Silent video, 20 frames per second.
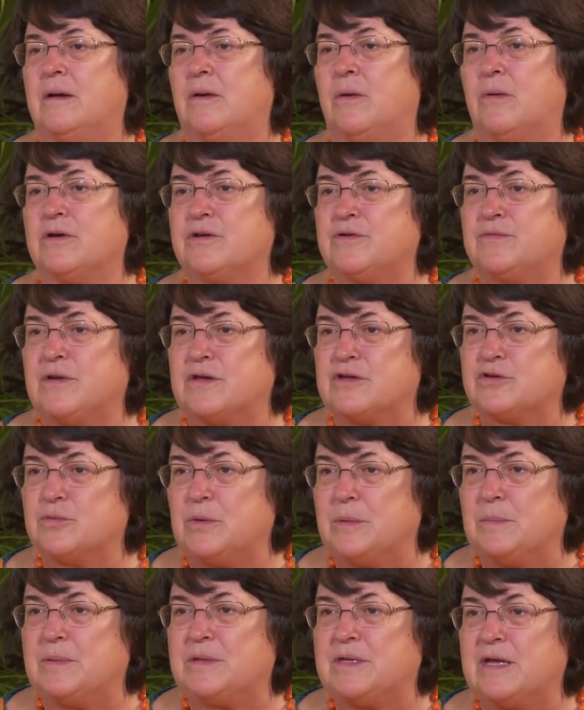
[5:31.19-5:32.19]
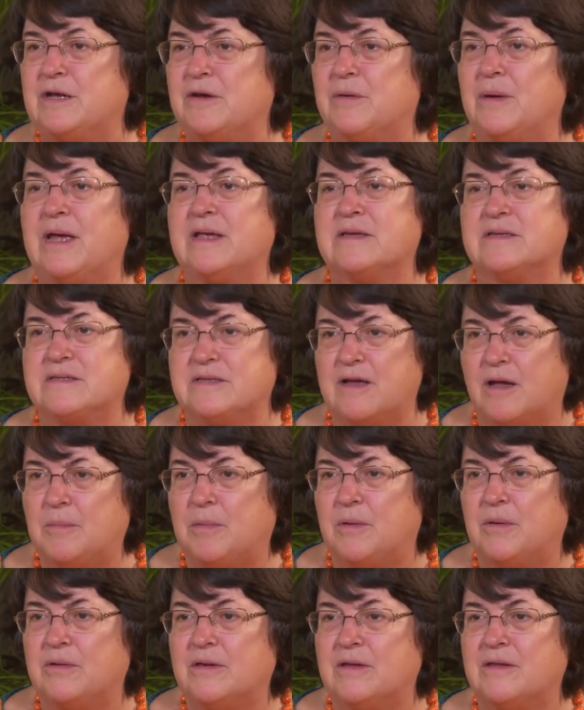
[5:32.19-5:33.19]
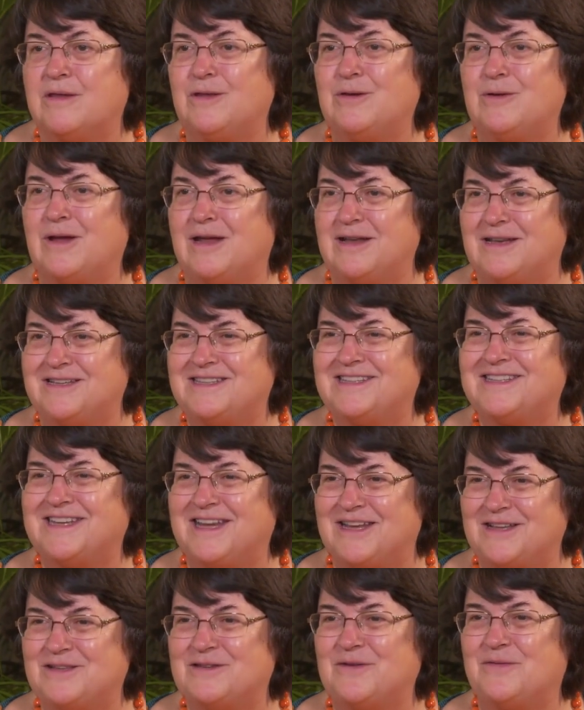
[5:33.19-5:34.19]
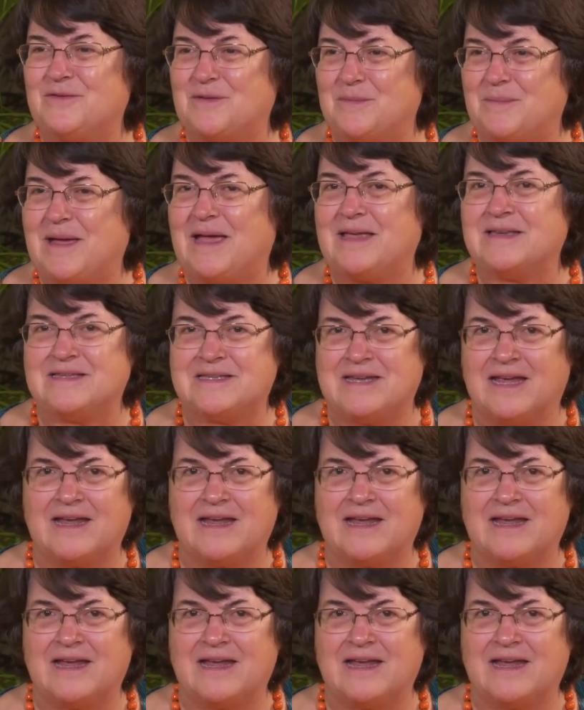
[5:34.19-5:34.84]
orange flesh sweet potato has doubled in the United States over the past